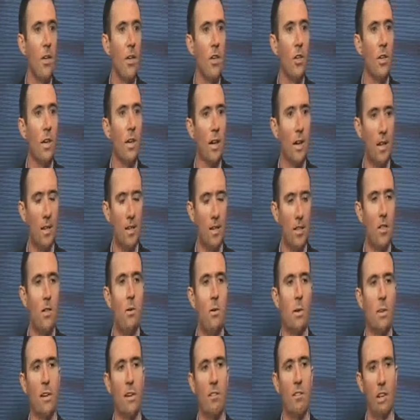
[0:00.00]
You can't do
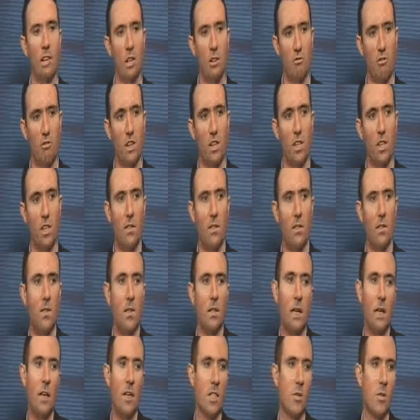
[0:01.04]
it. They're ingredients.
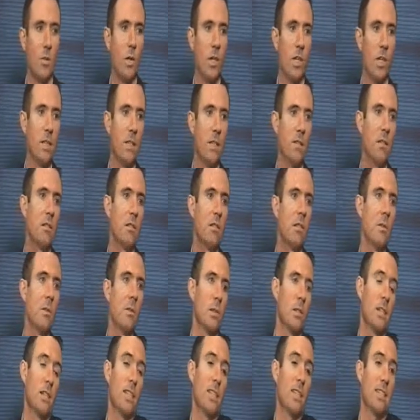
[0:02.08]
So what you need to do
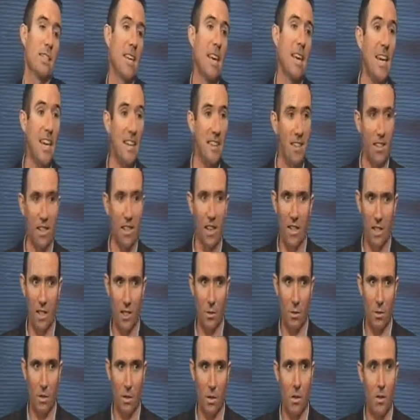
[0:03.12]
is you need to take the
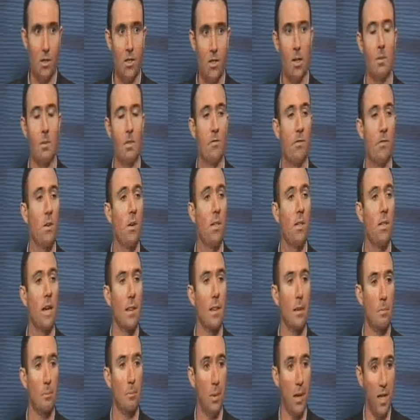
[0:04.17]
technical concepts, find out
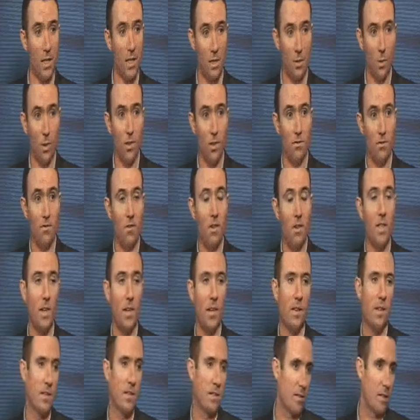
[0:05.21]
the best ones, find out
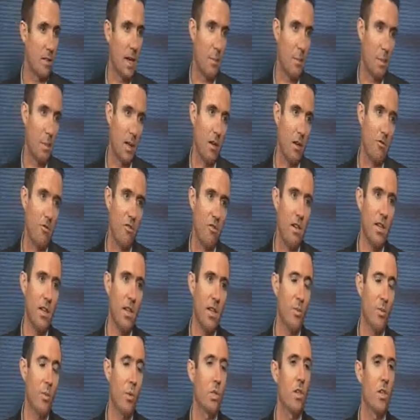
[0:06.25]
the staple
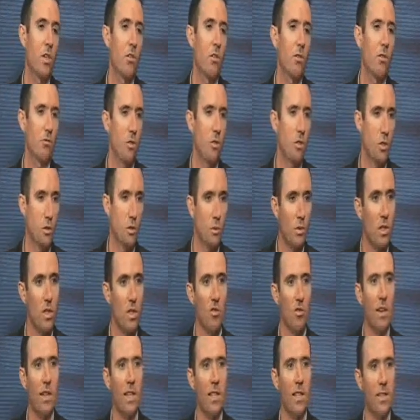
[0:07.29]
ingredients which are crucial to
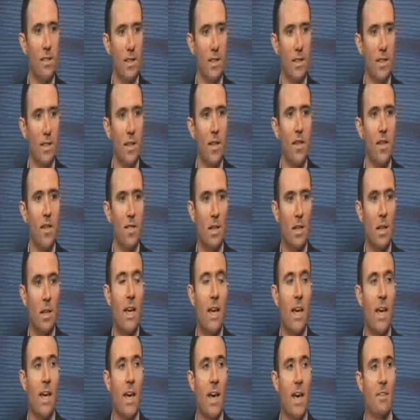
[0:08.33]
trading success,
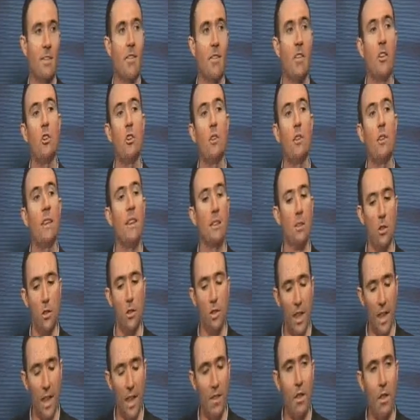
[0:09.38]
and then you
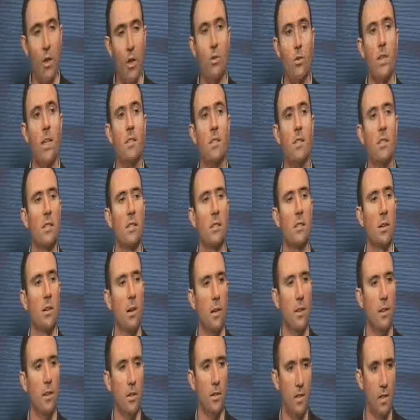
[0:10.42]
then though need to tie
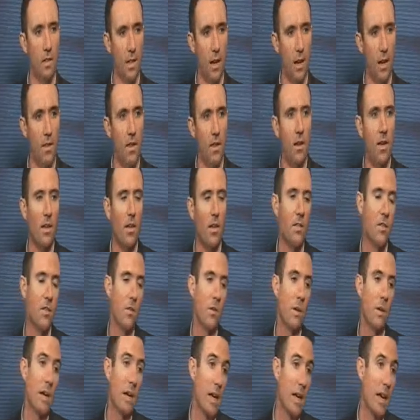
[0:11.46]
those together into
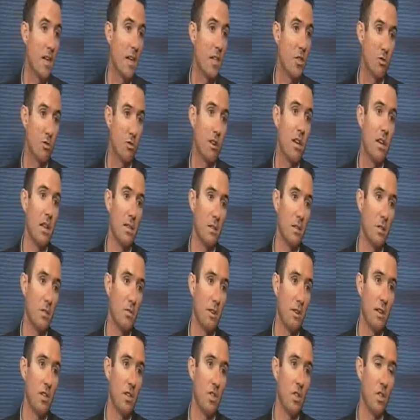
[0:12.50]
a trading
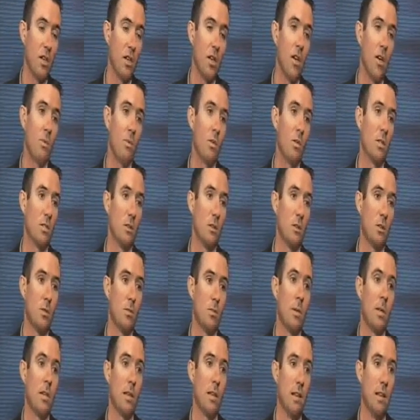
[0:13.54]
strategy, which is
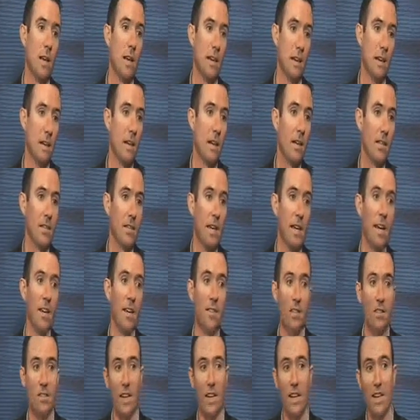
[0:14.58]
ultimately like taking
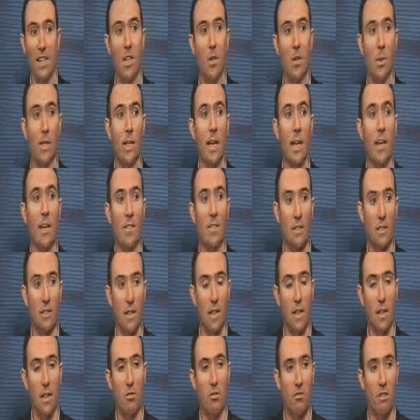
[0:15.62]
the technical analysis, the
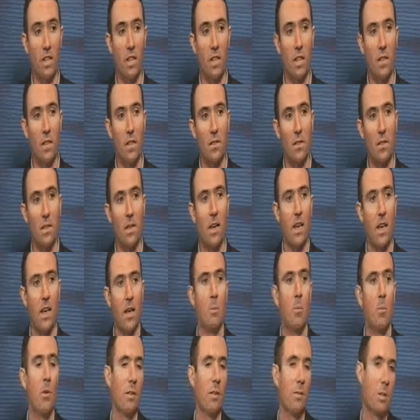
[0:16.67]
ingredients,
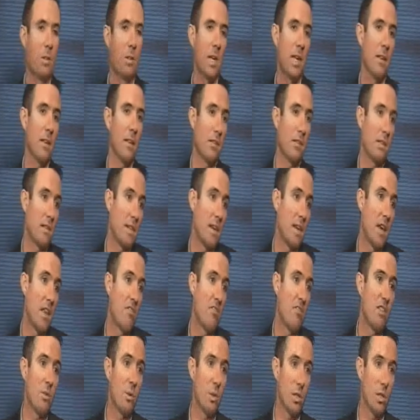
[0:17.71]
and putting together
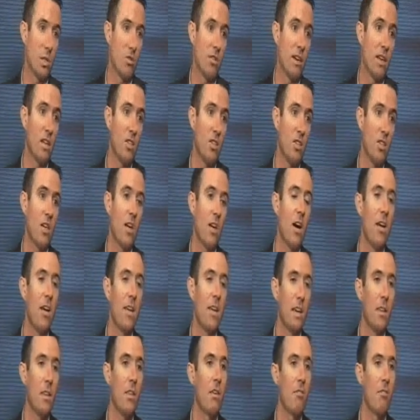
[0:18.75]
into a strategy,
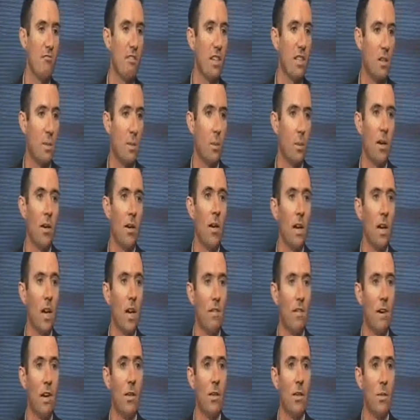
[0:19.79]
i.e. the recipe
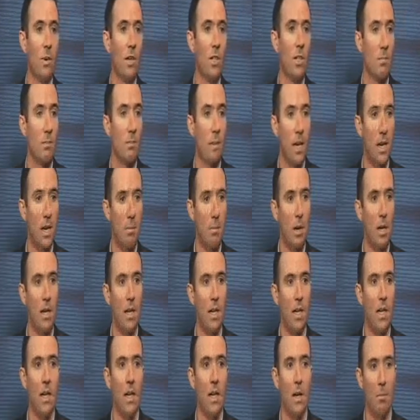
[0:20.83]
of how to actually make
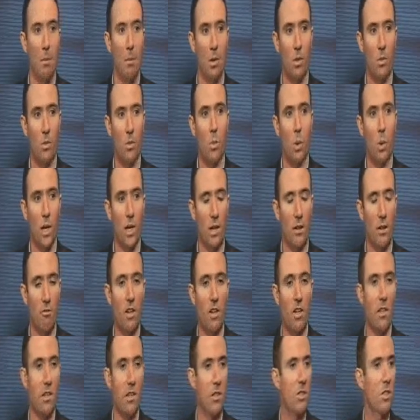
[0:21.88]
money, because one
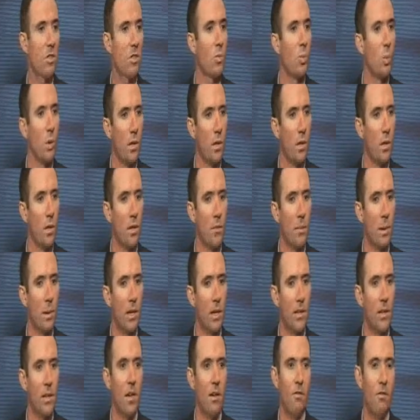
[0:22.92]
ingredient just will not be
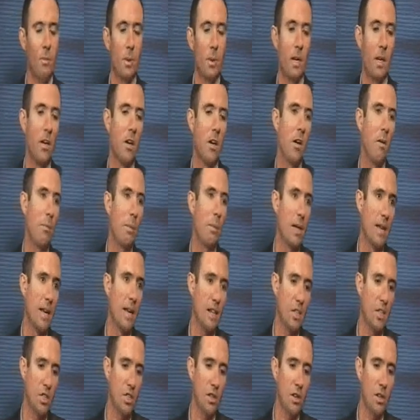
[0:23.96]
enough, but a
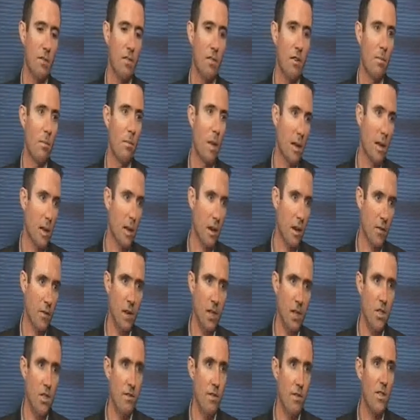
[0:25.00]
combination of them. If
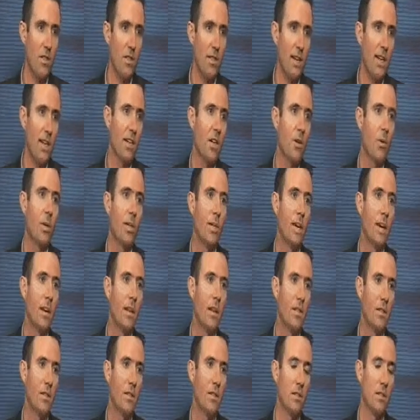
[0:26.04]
each of those technical
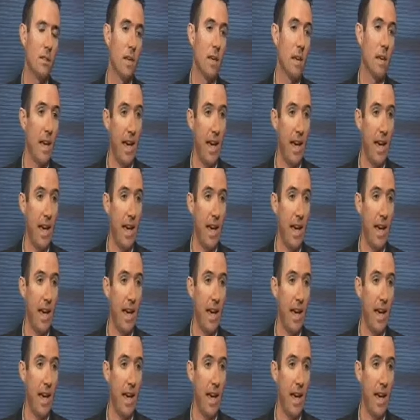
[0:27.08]
analysis